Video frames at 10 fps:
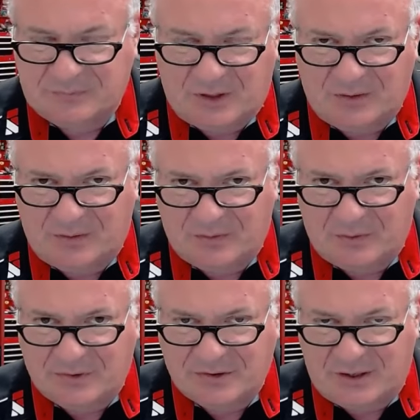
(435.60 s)

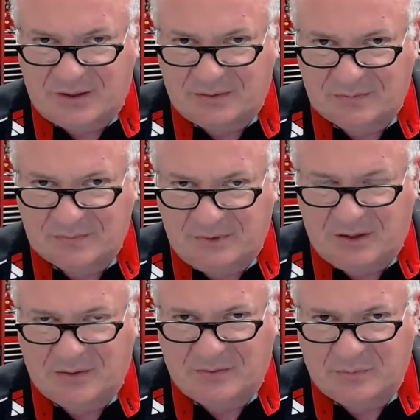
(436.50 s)
thermostat
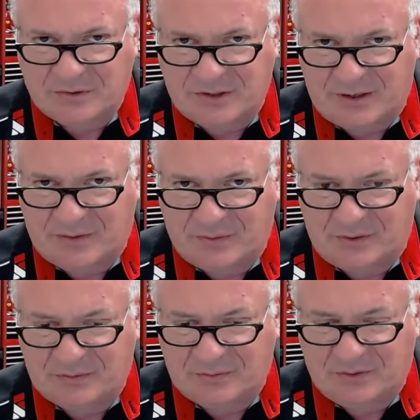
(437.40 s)
on it
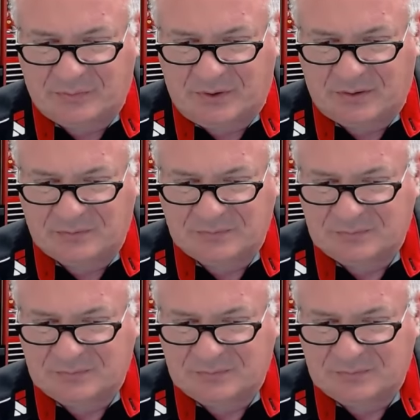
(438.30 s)
as well?